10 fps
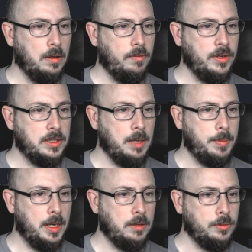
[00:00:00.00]
Fix
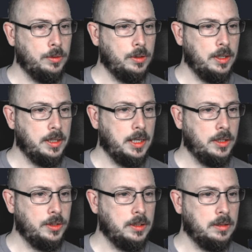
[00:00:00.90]
API root
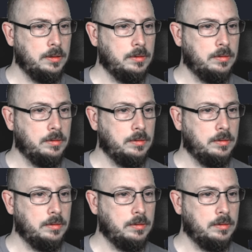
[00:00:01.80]
authentication.